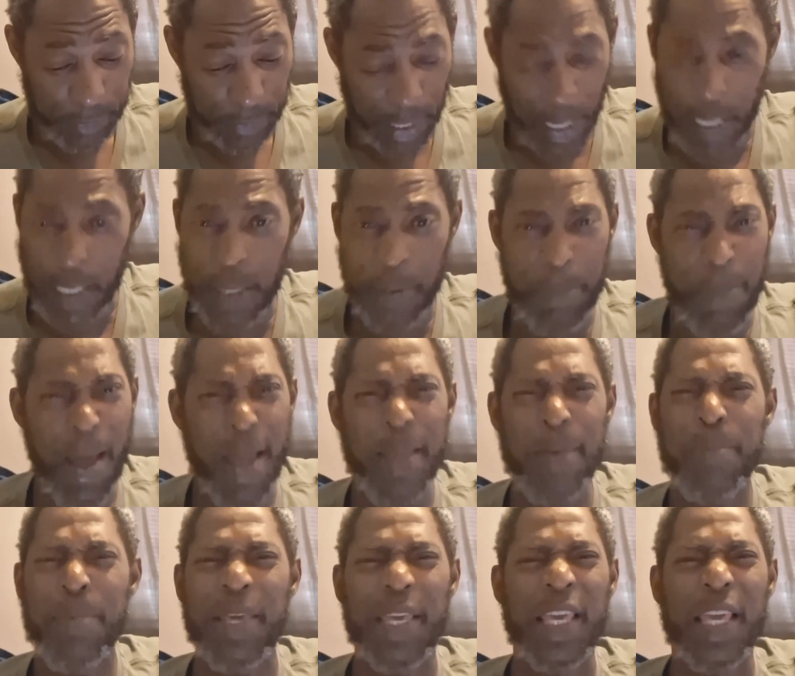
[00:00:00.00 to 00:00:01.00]
And it
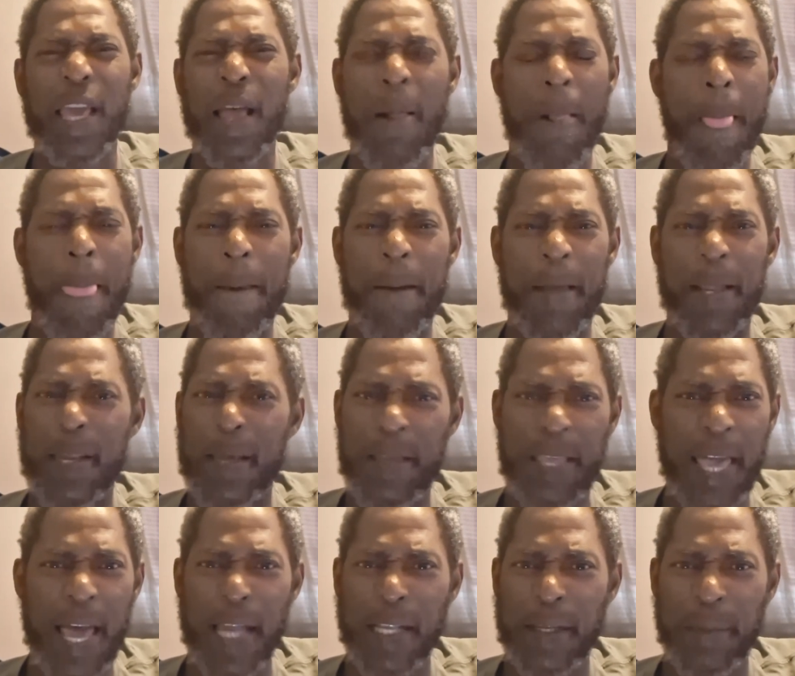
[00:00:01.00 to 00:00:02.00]
might be. And it
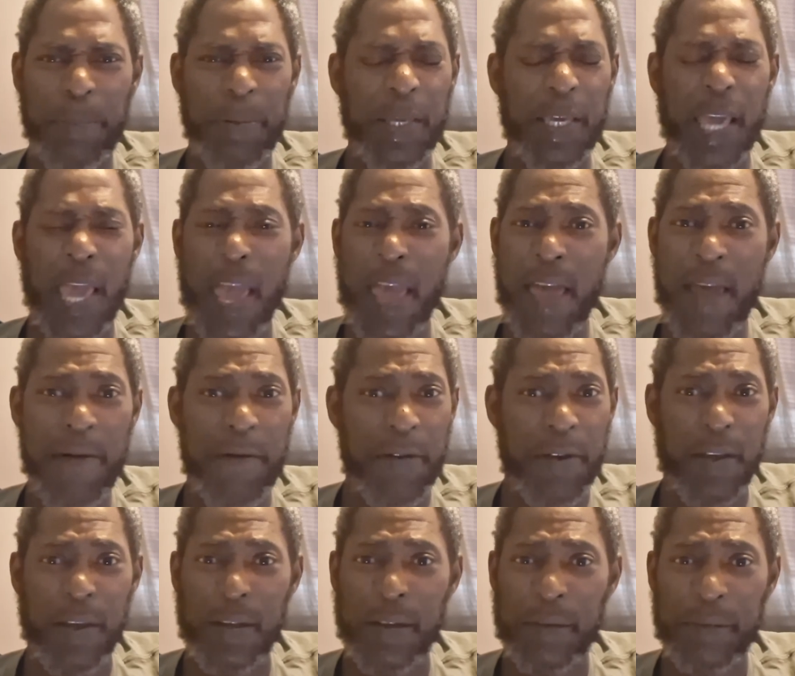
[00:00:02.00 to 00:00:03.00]
got to be
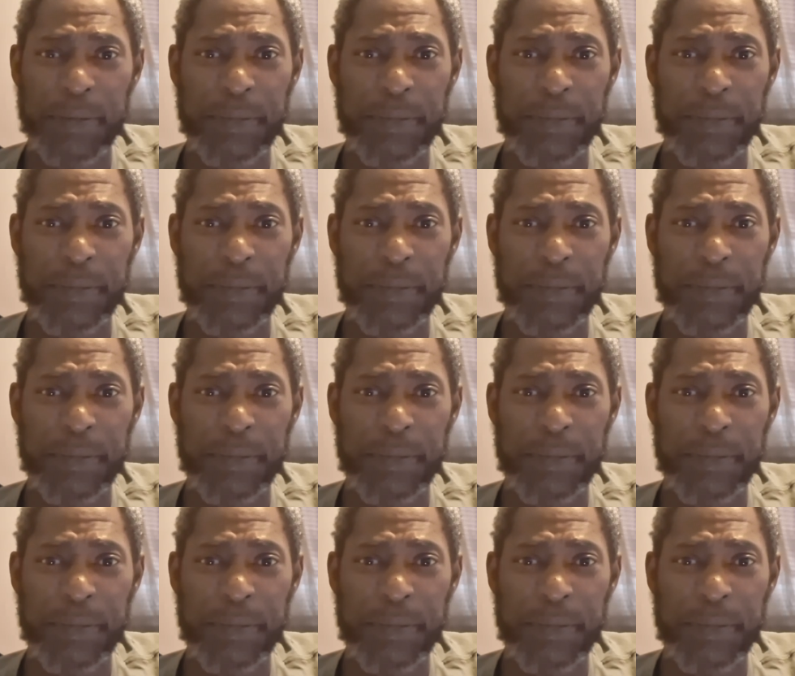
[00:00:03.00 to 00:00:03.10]
heavy.